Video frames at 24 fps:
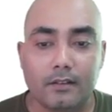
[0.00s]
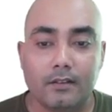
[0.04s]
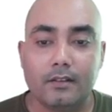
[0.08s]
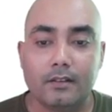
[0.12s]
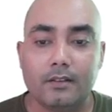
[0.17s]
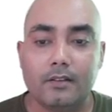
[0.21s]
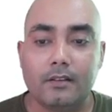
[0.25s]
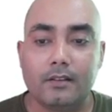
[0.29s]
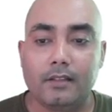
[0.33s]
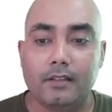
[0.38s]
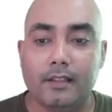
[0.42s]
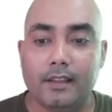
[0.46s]

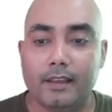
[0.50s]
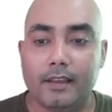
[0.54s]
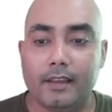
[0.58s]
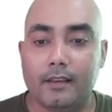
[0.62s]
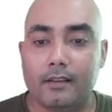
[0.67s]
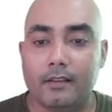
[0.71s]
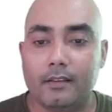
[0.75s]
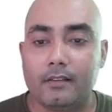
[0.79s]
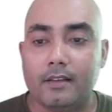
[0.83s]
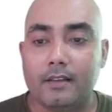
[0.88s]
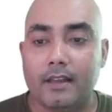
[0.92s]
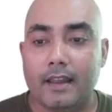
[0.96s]
link.
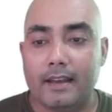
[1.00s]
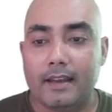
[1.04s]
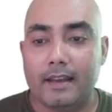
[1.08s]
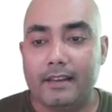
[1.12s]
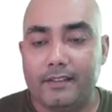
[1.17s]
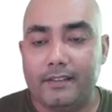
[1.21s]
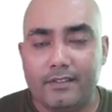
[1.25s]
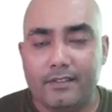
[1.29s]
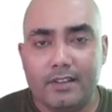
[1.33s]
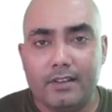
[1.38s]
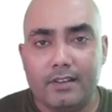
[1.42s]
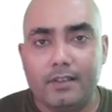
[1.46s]
And
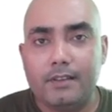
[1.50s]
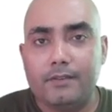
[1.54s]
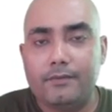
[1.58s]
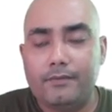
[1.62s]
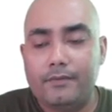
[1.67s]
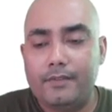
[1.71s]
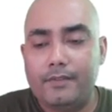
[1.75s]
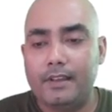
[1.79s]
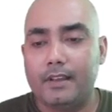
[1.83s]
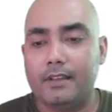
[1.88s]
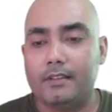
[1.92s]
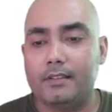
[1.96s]
even if
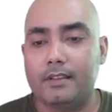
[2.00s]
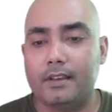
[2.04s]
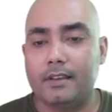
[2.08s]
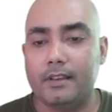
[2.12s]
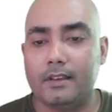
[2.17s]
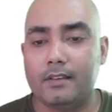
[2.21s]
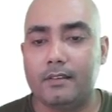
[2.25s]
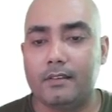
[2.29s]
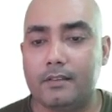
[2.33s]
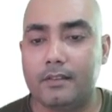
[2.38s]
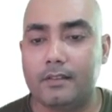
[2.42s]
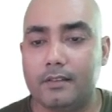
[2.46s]
they
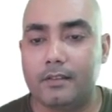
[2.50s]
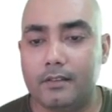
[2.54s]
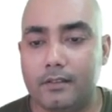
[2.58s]
think